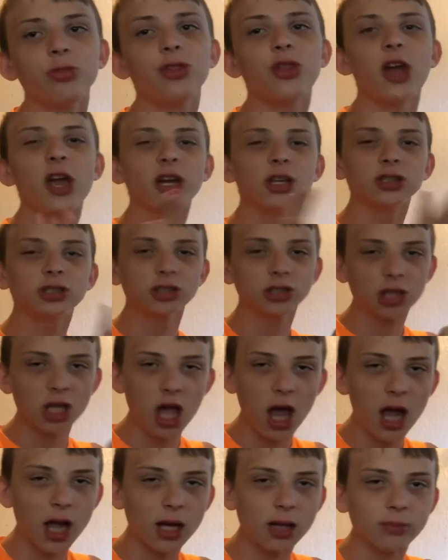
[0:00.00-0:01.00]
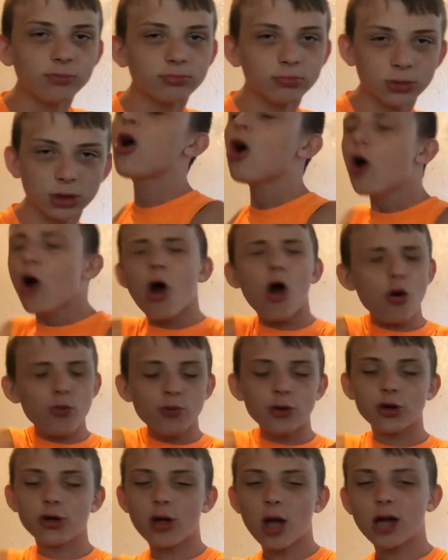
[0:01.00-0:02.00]
They are scams.
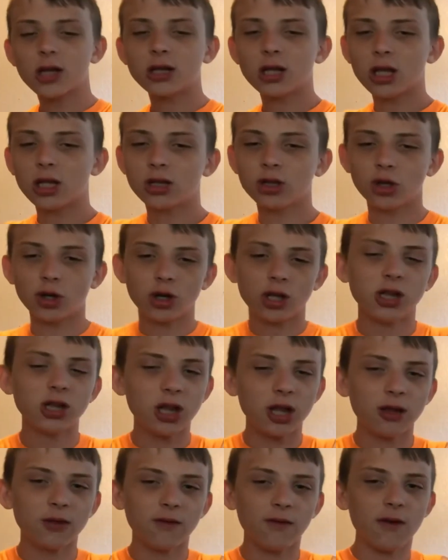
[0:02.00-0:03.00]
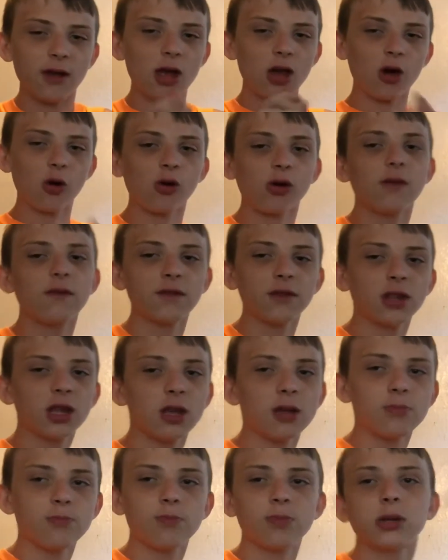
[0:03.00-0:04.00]
Hope you guys enjoyed this video. If
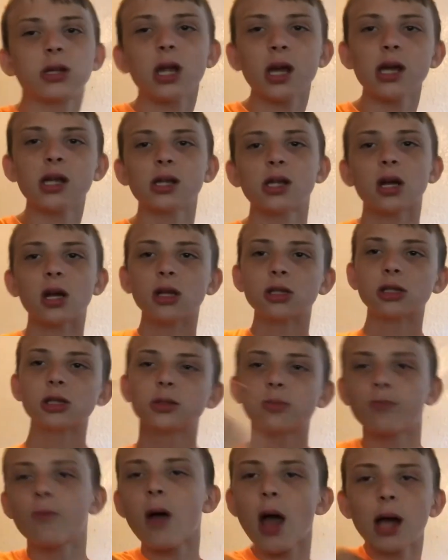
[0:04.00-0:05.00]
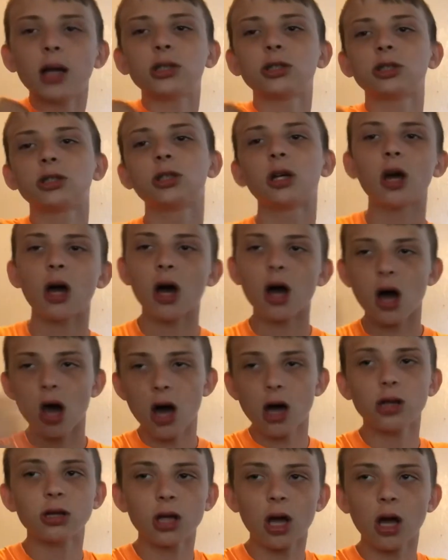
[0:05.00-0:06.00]
you did, please smash
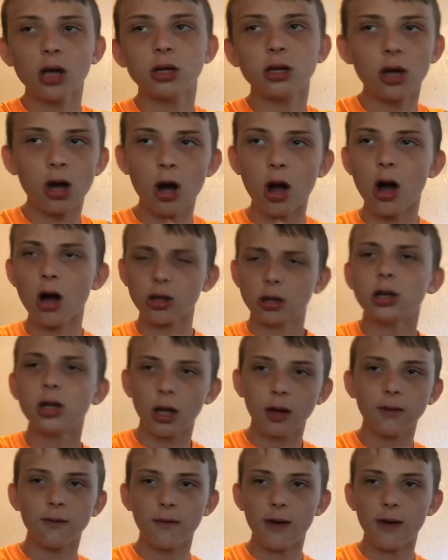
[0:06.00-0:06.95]
a like on this